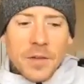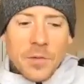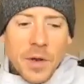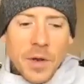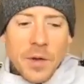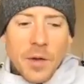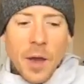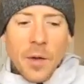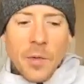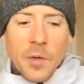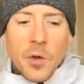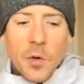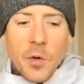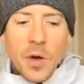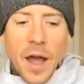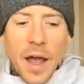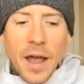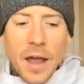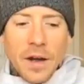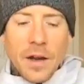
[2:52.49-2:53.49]
You
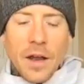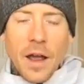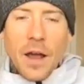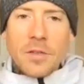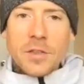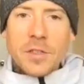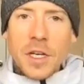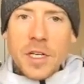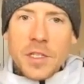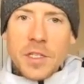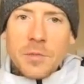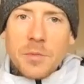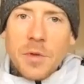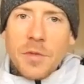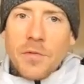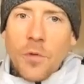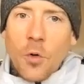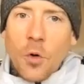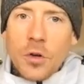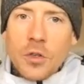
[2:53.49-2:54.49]
and I had a conversation
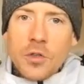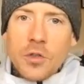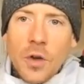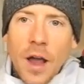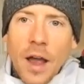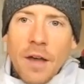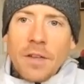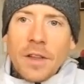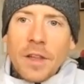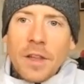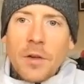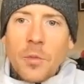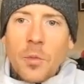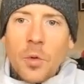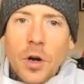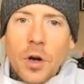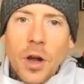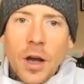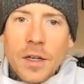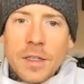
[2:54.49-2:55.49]
before, so I have a little
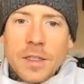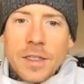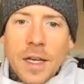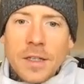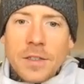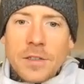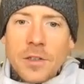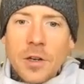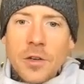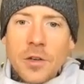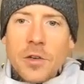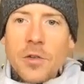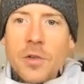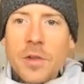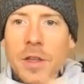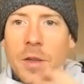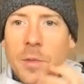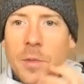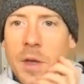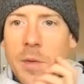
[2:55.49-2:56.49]
more context on you
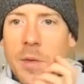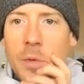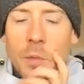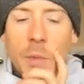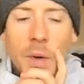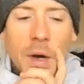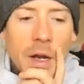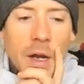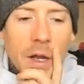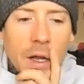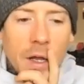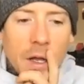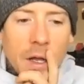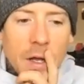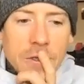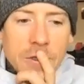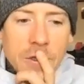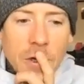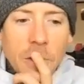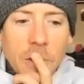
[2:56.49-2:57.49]
than the people. But
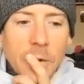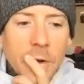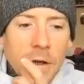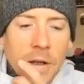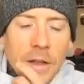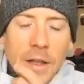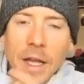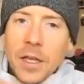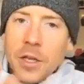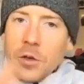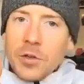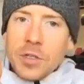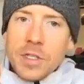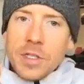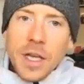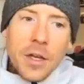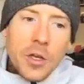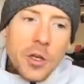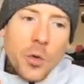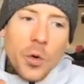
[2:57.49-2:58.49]
so, like you
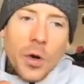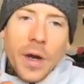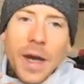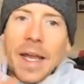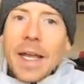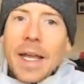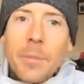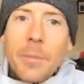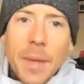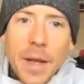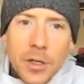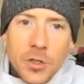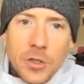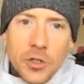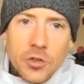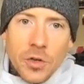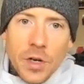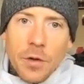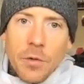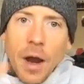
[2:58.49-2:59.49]
said, you were in
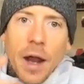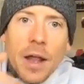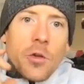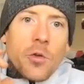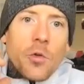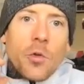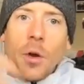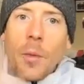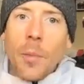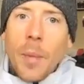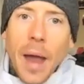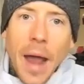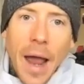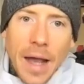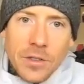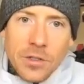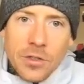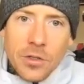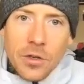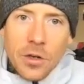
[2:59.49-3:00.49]
ministry, right? You were a
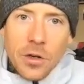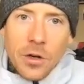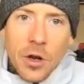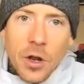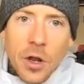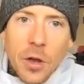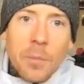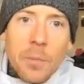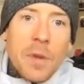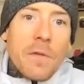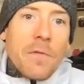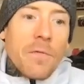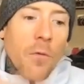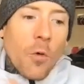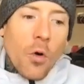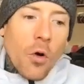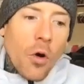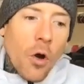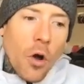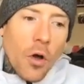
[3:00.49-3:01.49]
pastor
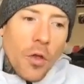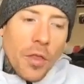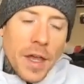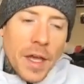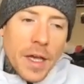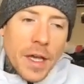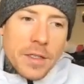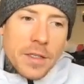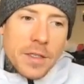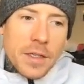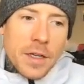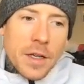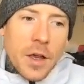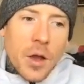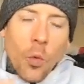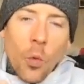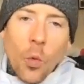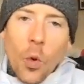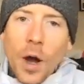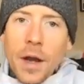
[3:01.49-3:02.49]
before all this.
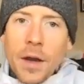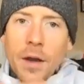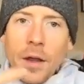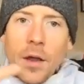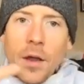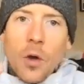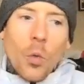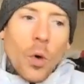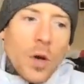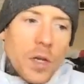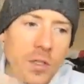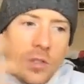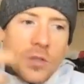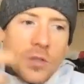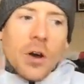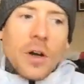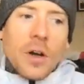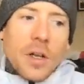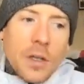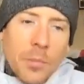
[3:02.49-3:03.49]
What
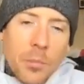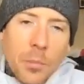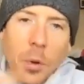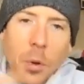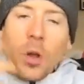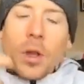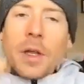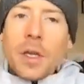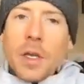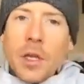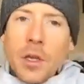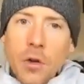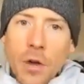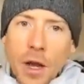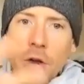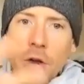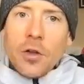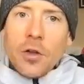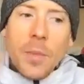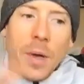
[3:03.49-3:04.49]
started pulling you?
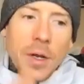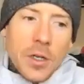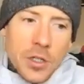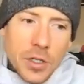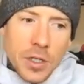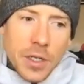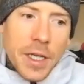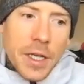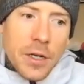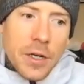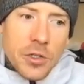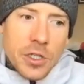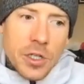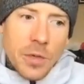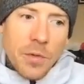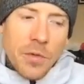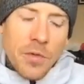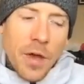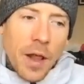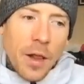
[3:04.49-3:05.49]
you mentioned
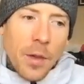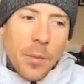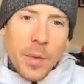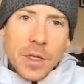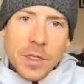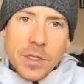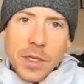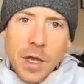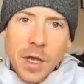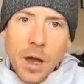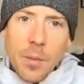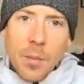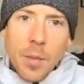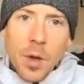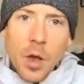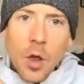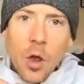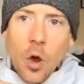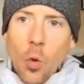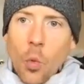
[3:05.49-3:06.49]
leadership development some.
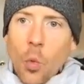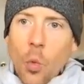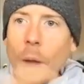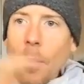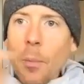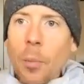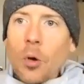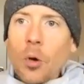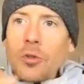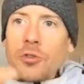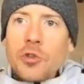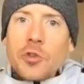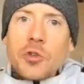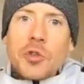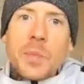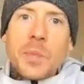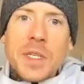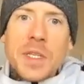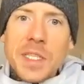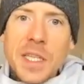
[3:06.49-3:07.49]
What pulled you
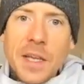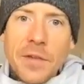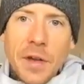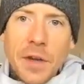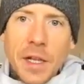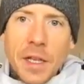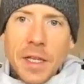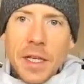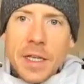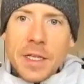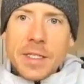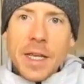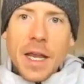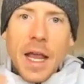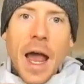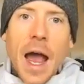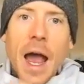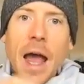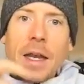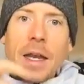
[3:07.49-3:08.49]
specifically to say,
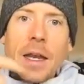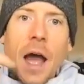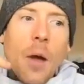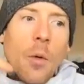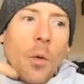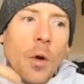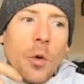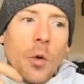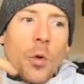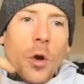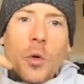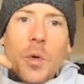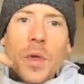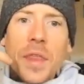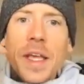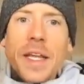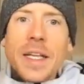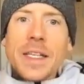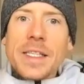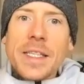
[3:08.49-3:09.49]
hey, I want to work
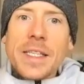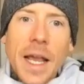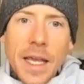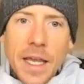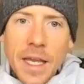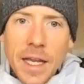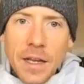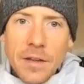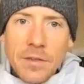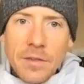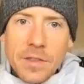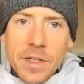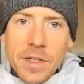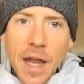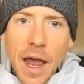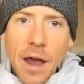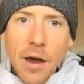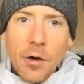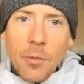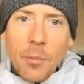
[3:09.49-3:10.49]
with executives
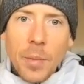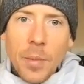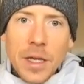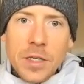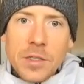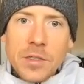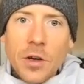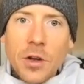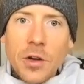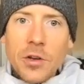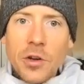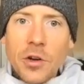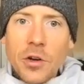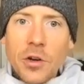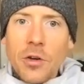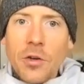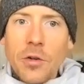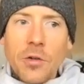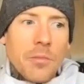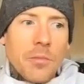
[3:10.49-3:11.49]
now based on
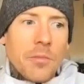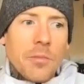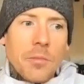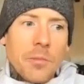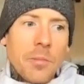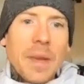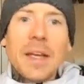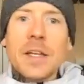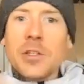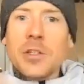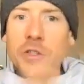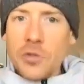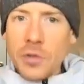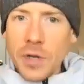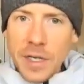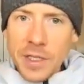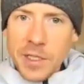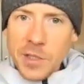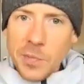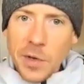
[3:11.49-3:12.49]
your
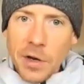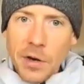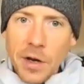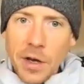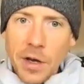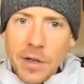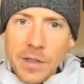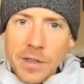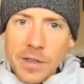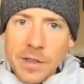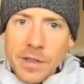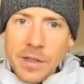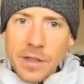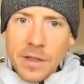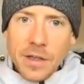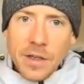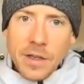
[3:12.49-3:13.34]
ministry experience?